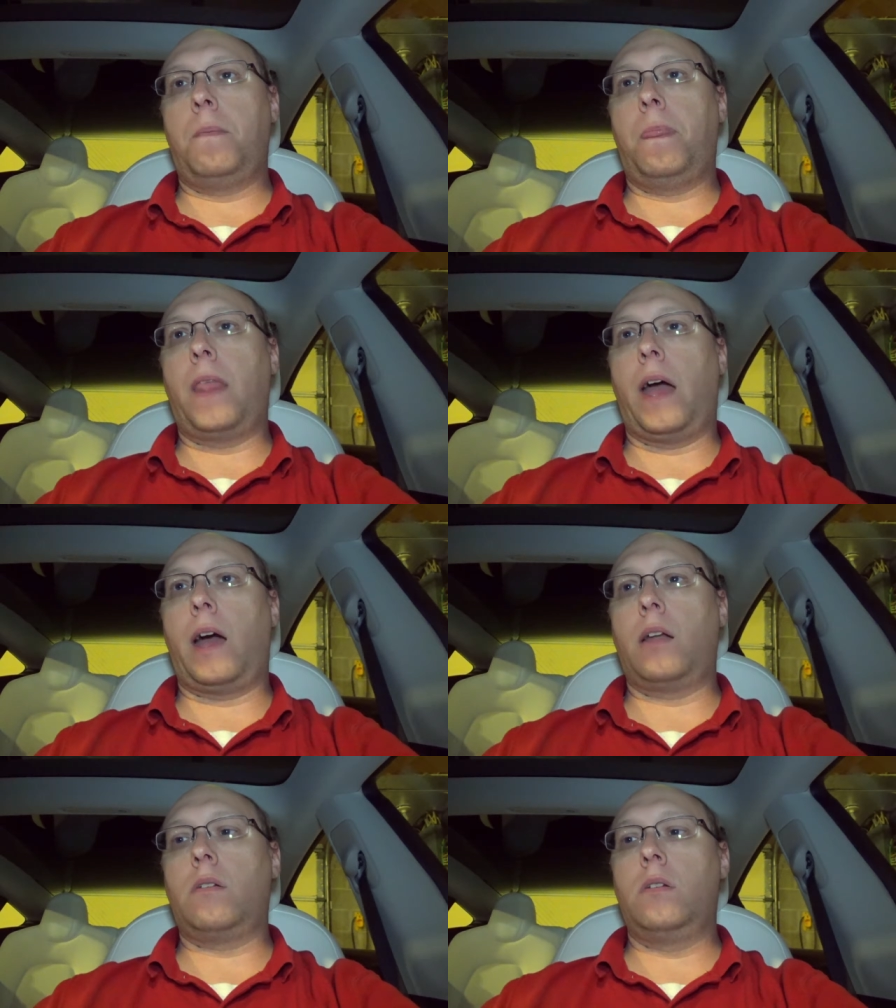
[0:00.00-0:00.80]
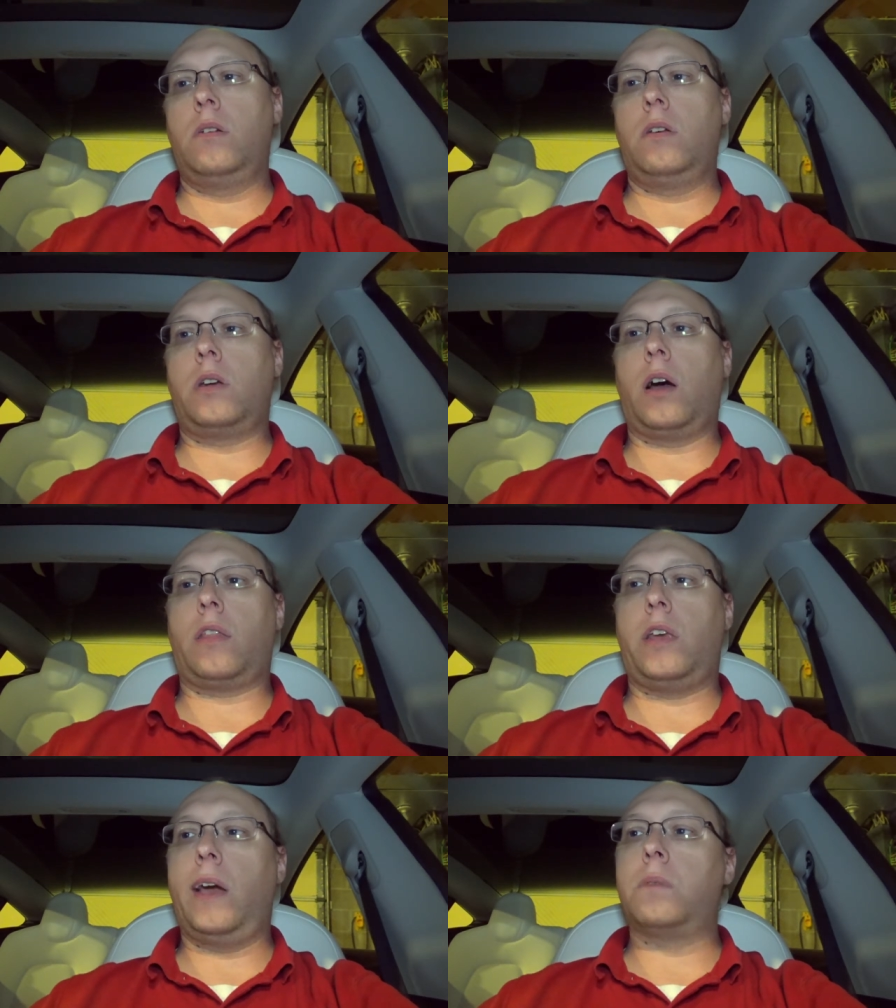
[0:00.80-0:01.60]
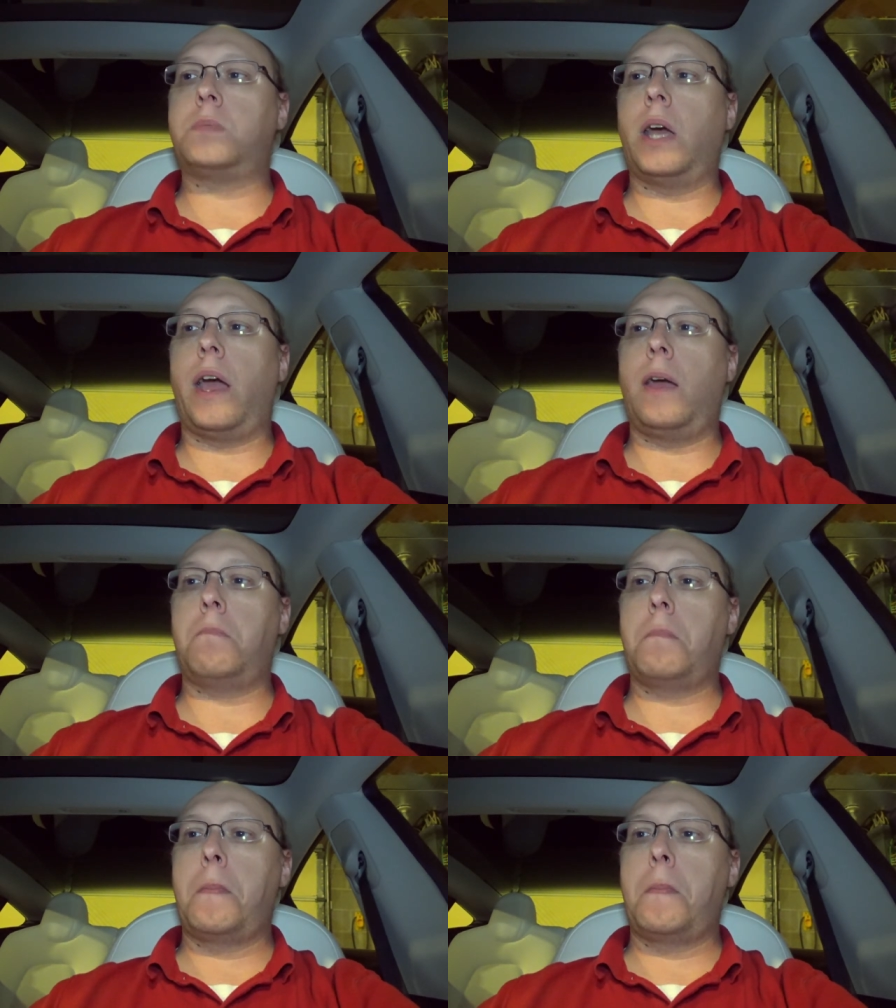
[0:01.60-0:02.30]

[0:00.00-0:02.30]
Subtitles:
that you got the update,